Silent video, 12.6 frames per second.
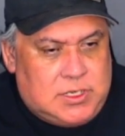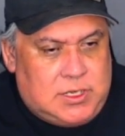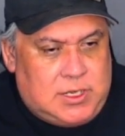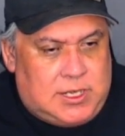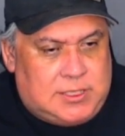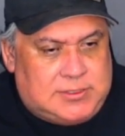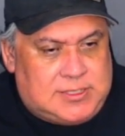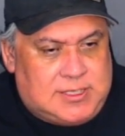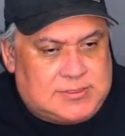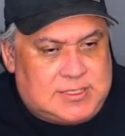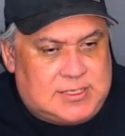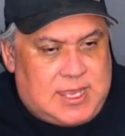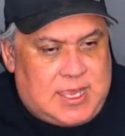and
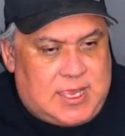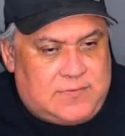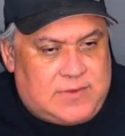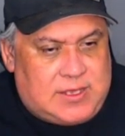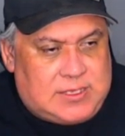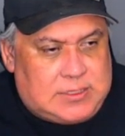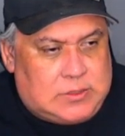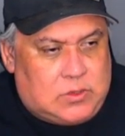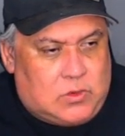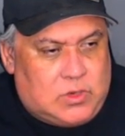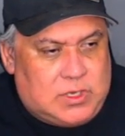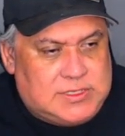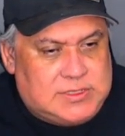doesn't have any
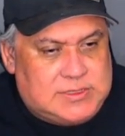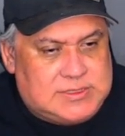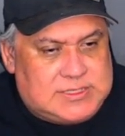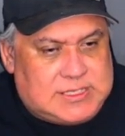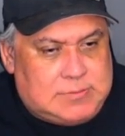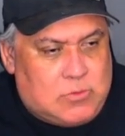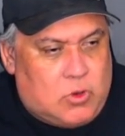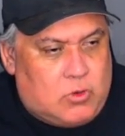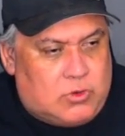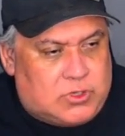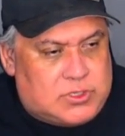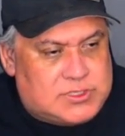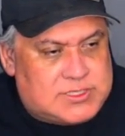noisy
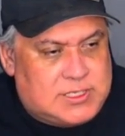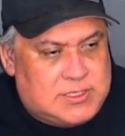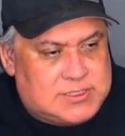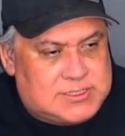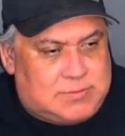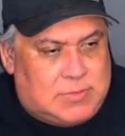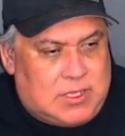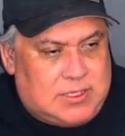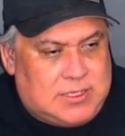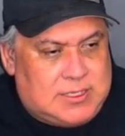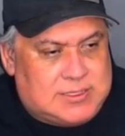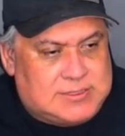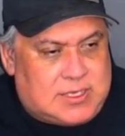motors, smelly
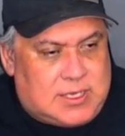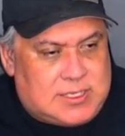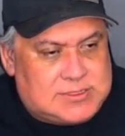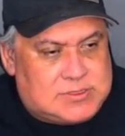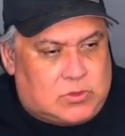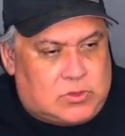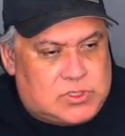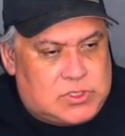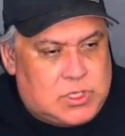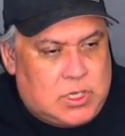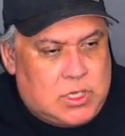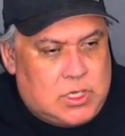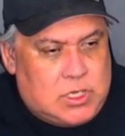exhaust, or
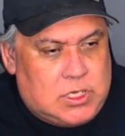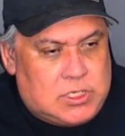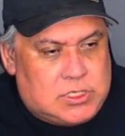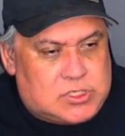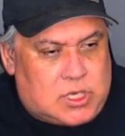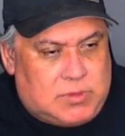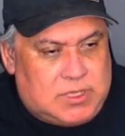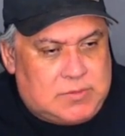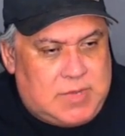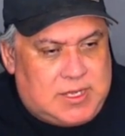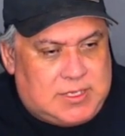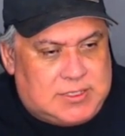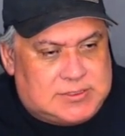troubling
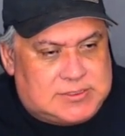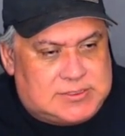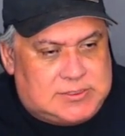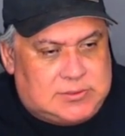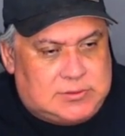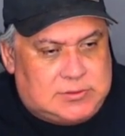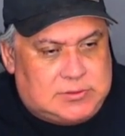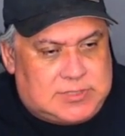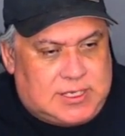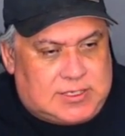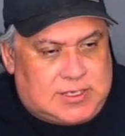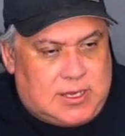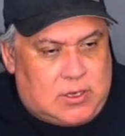maintenance to
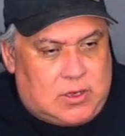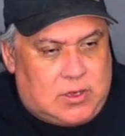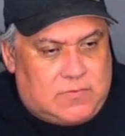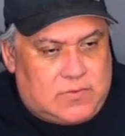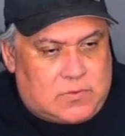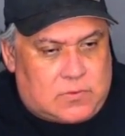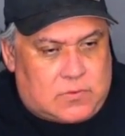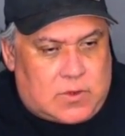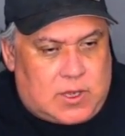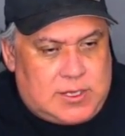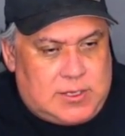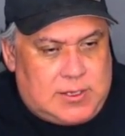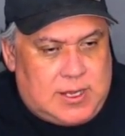take care of.
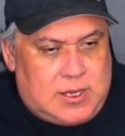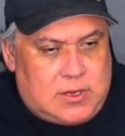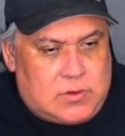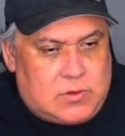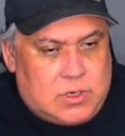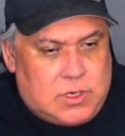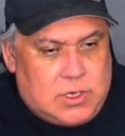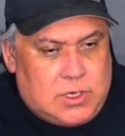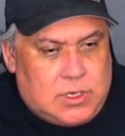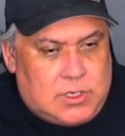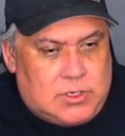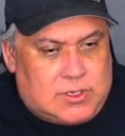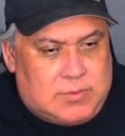Right now,
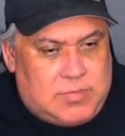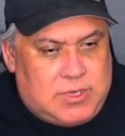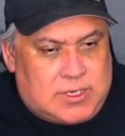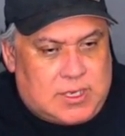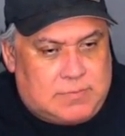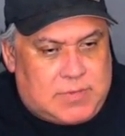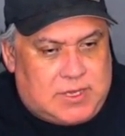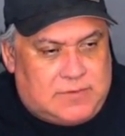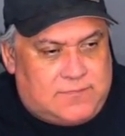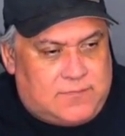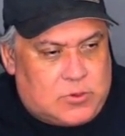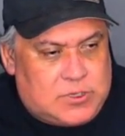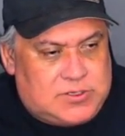you can pick up a
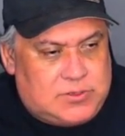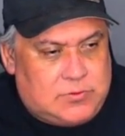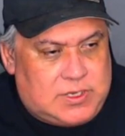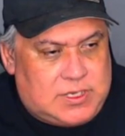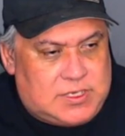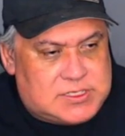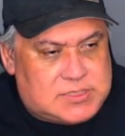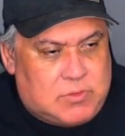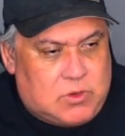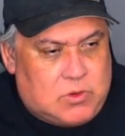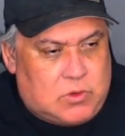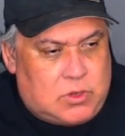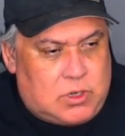42-inch
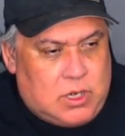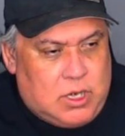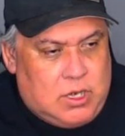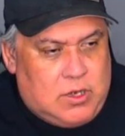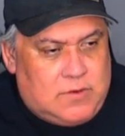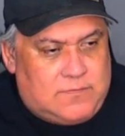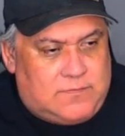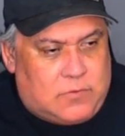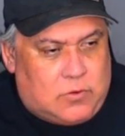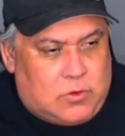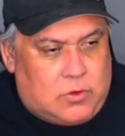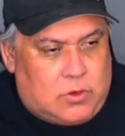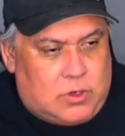mower
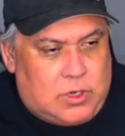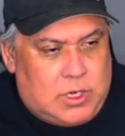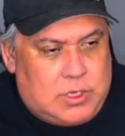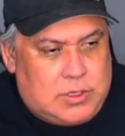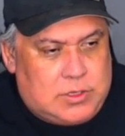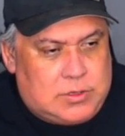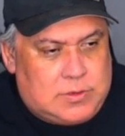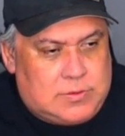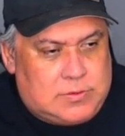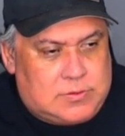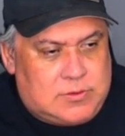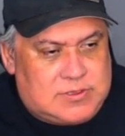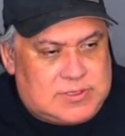for
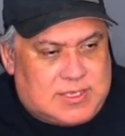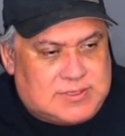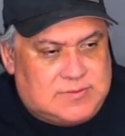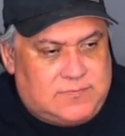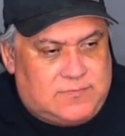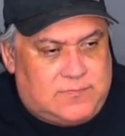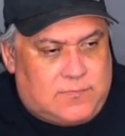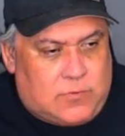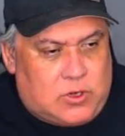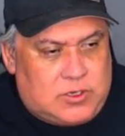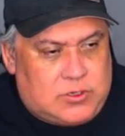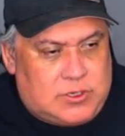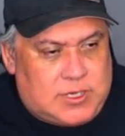
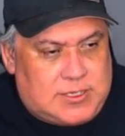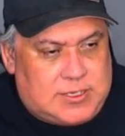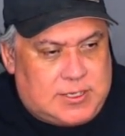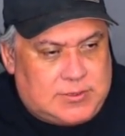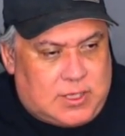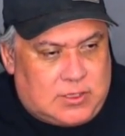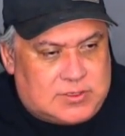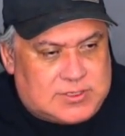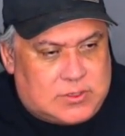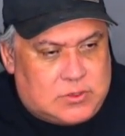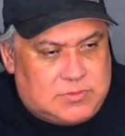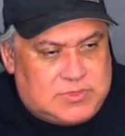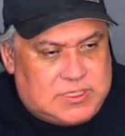$3,499 at
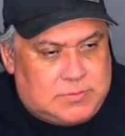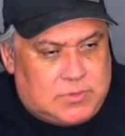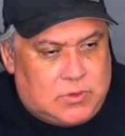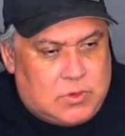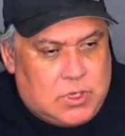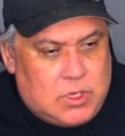Home Depot,